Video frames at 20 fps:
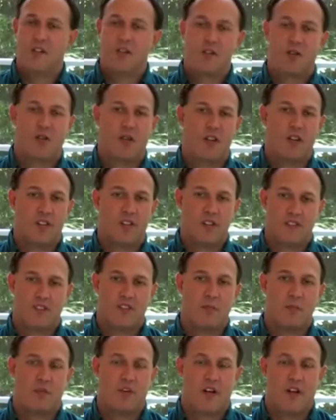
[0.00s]
in short, let's
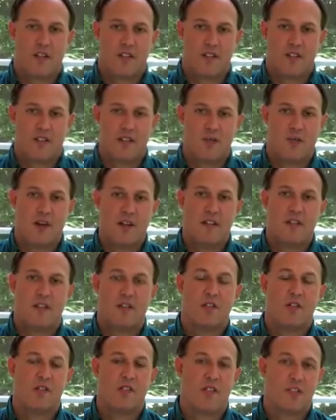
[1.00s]
summarize. The
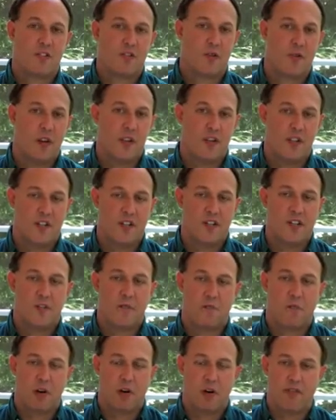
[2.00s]
rent-to-own situation is
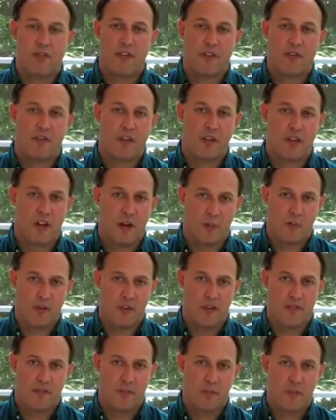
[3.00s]
perfect for a couple
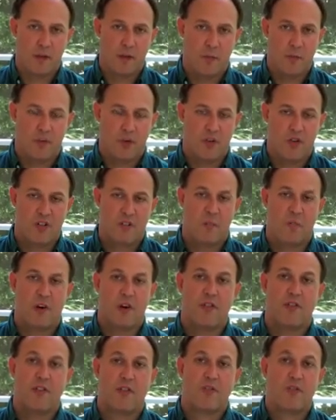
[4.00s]
different people. It's
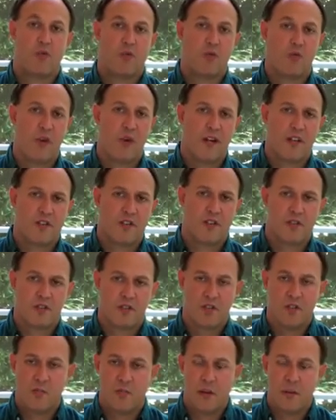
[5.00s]
perfect for
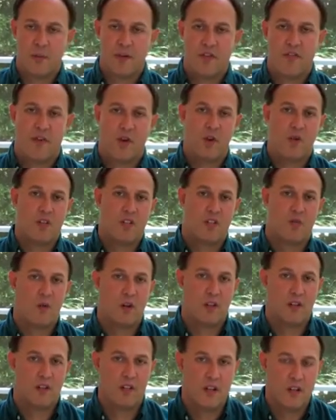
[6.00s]
renters who maybe have always
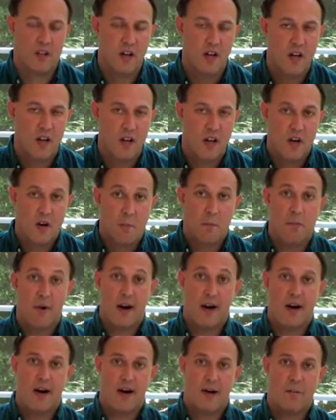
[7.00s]
wanted to
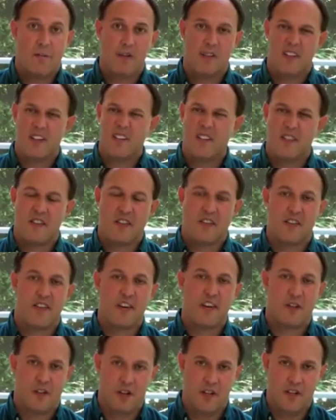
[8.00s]
buy but didn't think
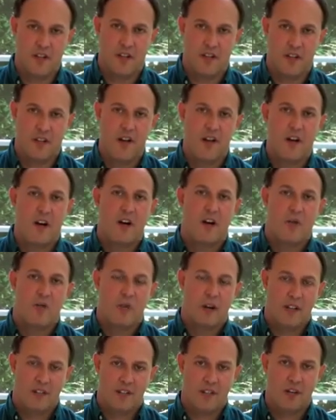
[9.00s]
they could. A
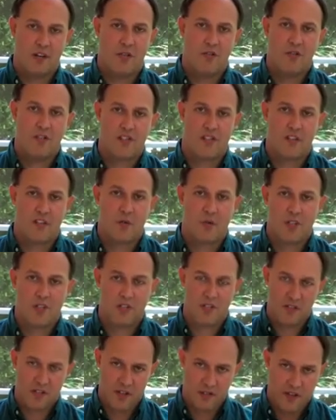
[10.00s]
rent-to-own
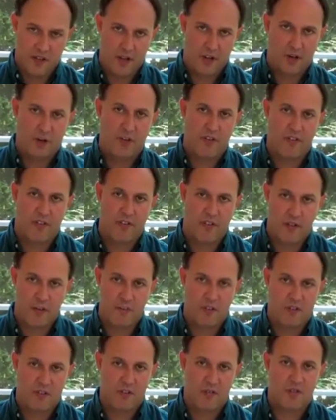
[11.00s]
situation is a vehicle for them
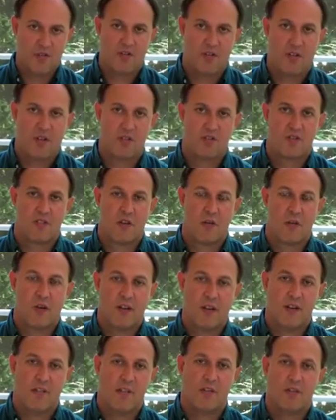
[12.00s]
to do so. So
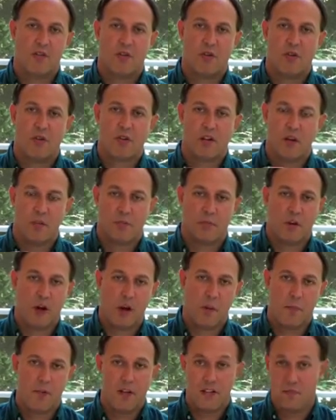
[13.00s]
whenever they're looking at
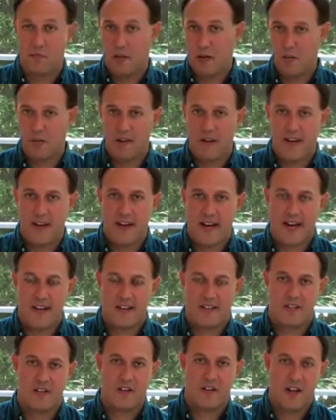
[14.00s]
properties, maybe they
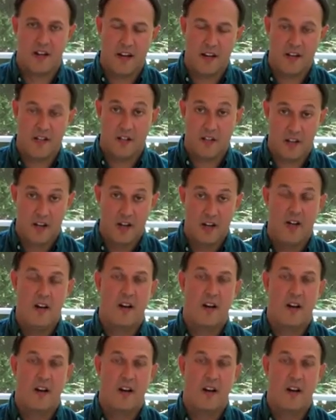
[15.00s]
ask the agent